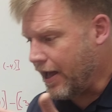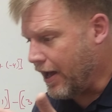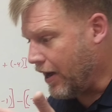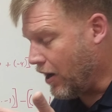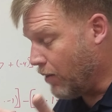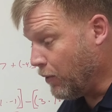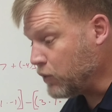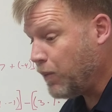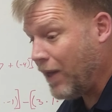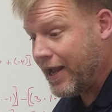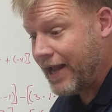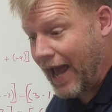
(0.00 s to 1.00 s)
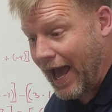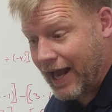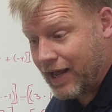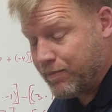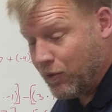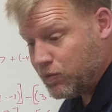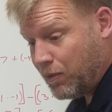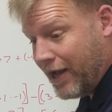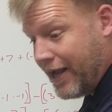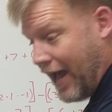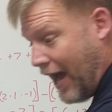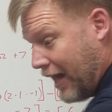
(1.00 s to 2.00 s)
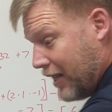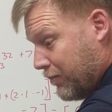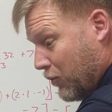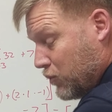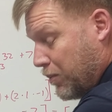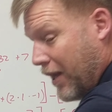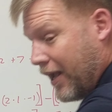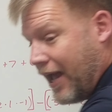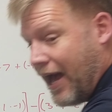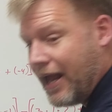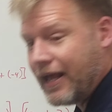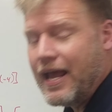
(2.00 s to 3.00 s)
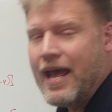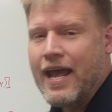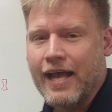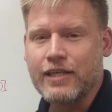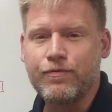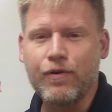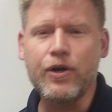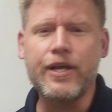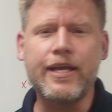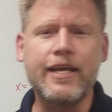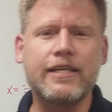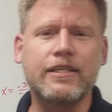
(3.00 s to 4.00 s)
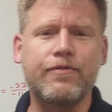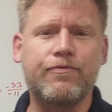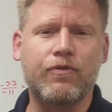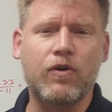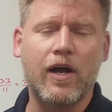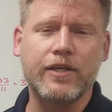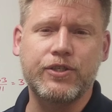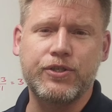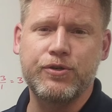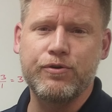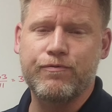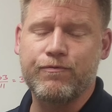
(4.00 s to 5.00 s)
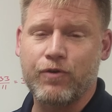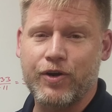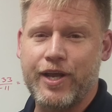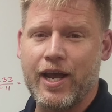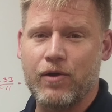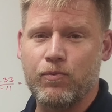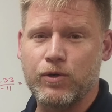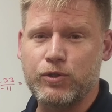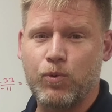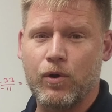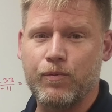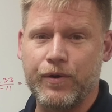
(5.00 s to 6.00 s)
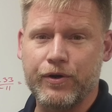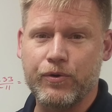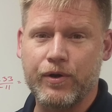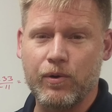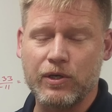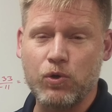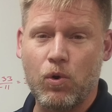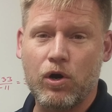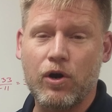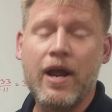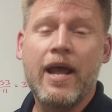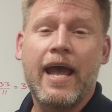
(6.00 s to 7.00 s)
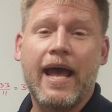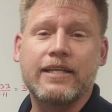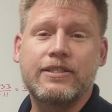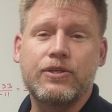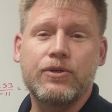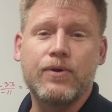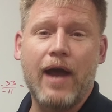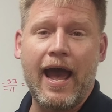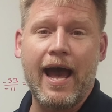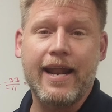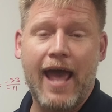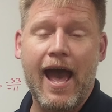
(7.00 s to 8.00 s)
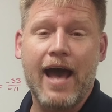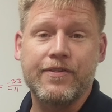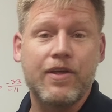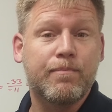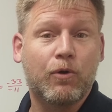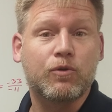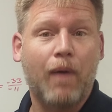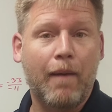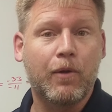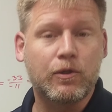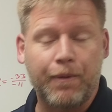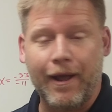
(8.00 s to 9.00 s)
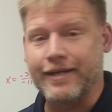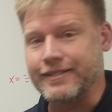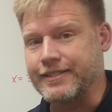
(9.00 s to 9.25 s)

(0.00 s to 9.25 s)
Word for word: uh, multiplying, adding, multiplying, adding, multiplying, adding, it's very easy for us to forget which one we're doing in which order and to add, add, then multiply, multiply